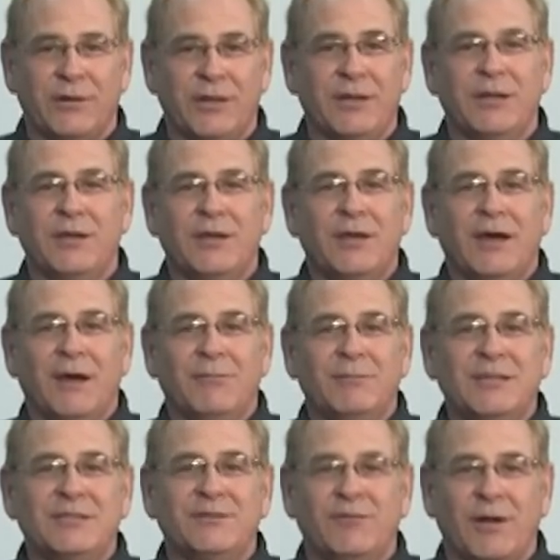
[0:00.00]
it, a
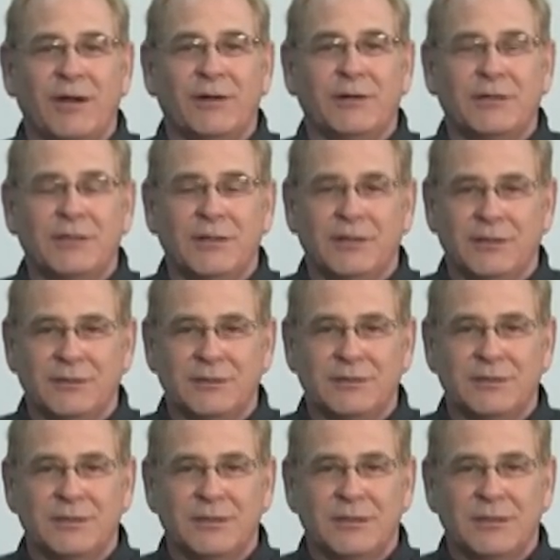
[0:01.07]
misfire occurs.